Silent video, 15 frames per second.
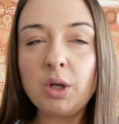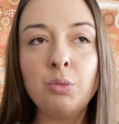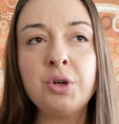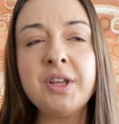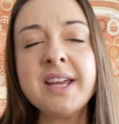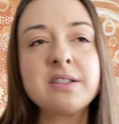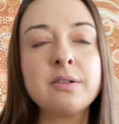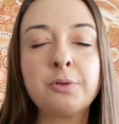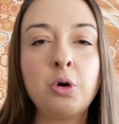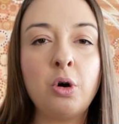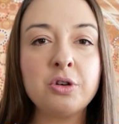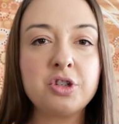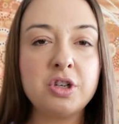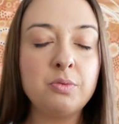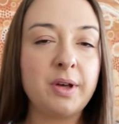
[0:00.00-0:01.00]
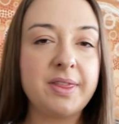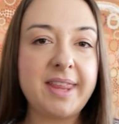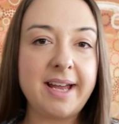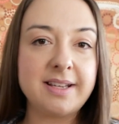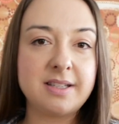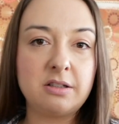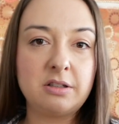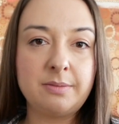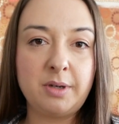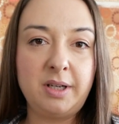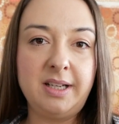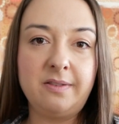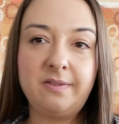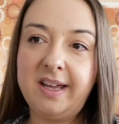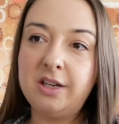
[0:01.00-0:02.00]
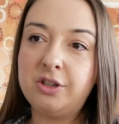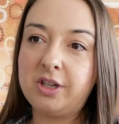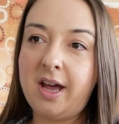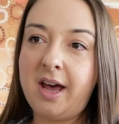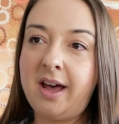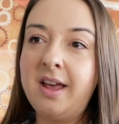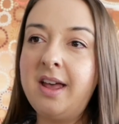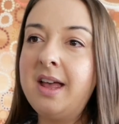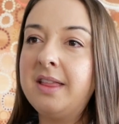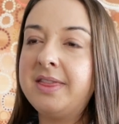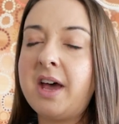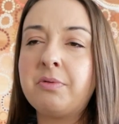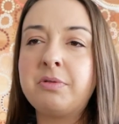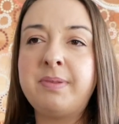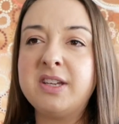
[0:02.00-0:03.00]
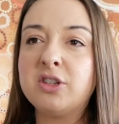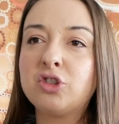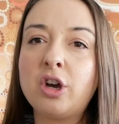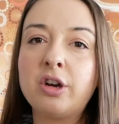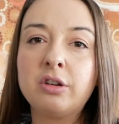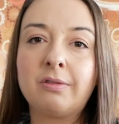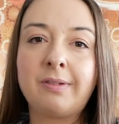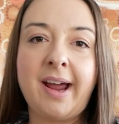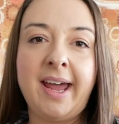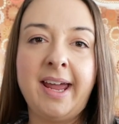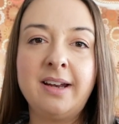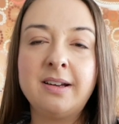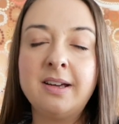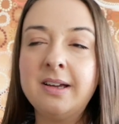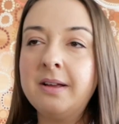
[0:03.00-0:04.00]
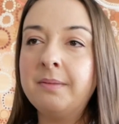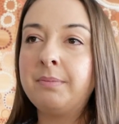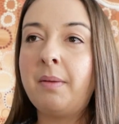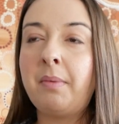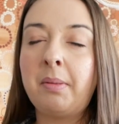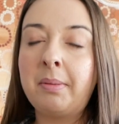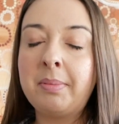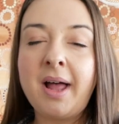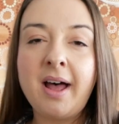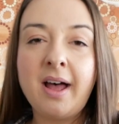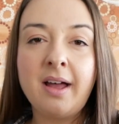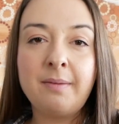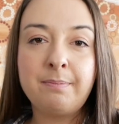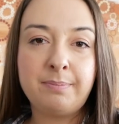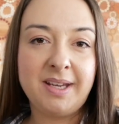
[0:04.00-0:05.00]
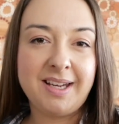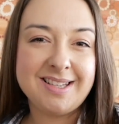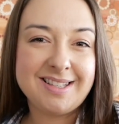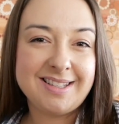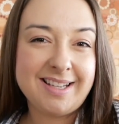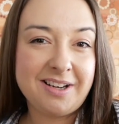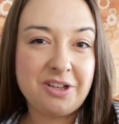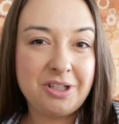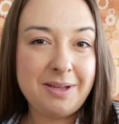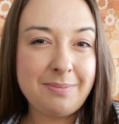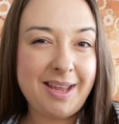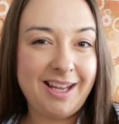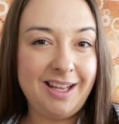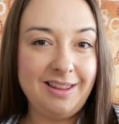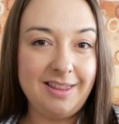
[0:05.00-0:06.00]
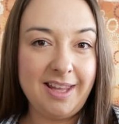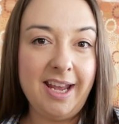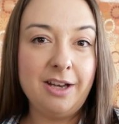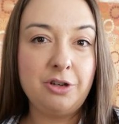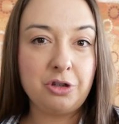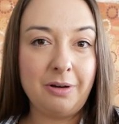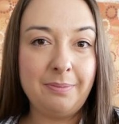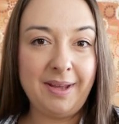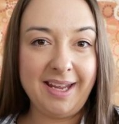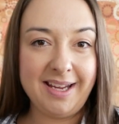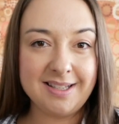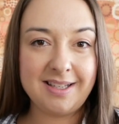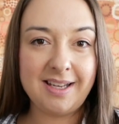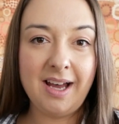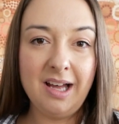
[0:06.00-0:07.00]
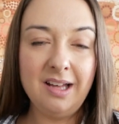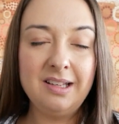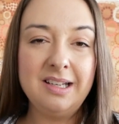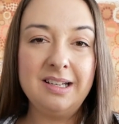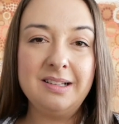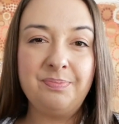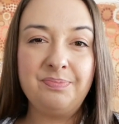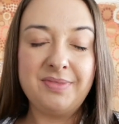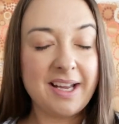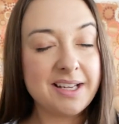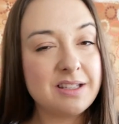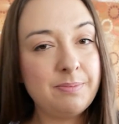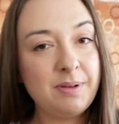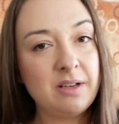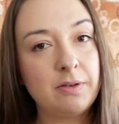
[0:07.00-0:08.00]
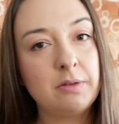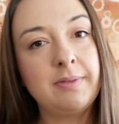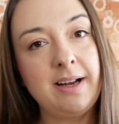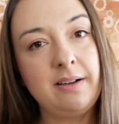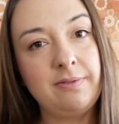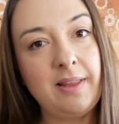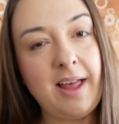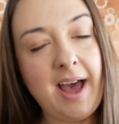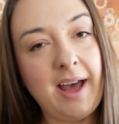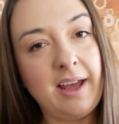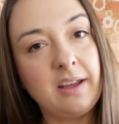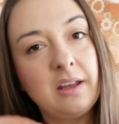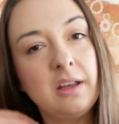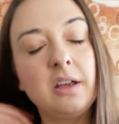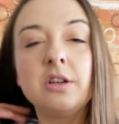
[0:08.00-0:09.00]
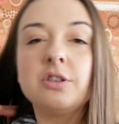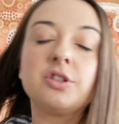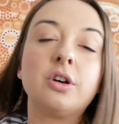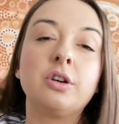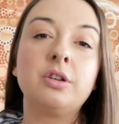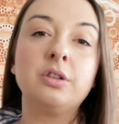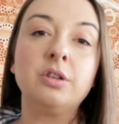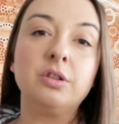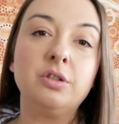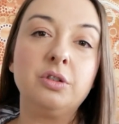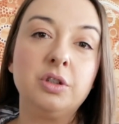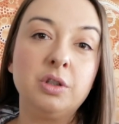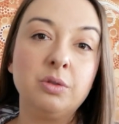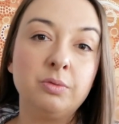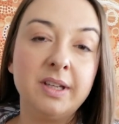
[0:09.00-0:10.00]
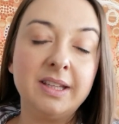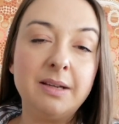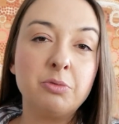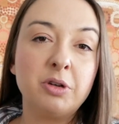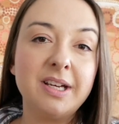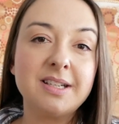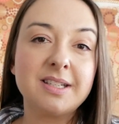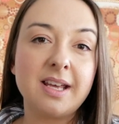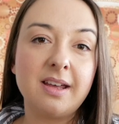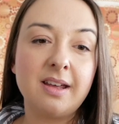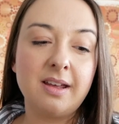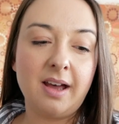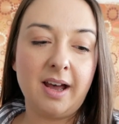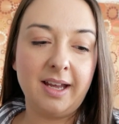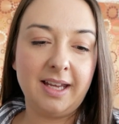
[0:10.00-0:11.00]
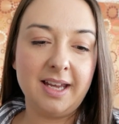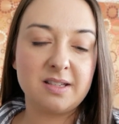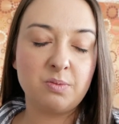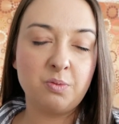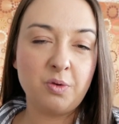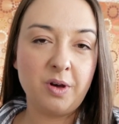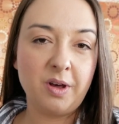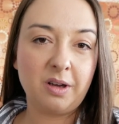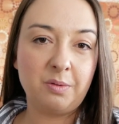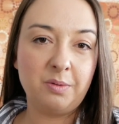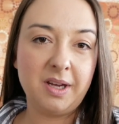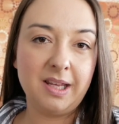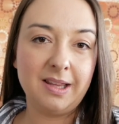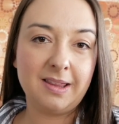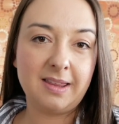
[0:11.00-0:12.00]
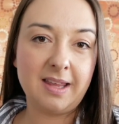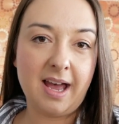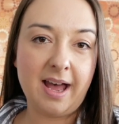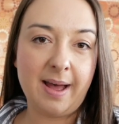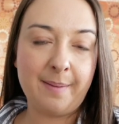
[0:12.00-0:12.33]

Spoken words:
well, yes, of course you want that ceremony feature. That would be so great, blah, blah, blah, blah, because it's actually making their job easier. That's a bit of a red flag. So you're really wanting to, I guess, work with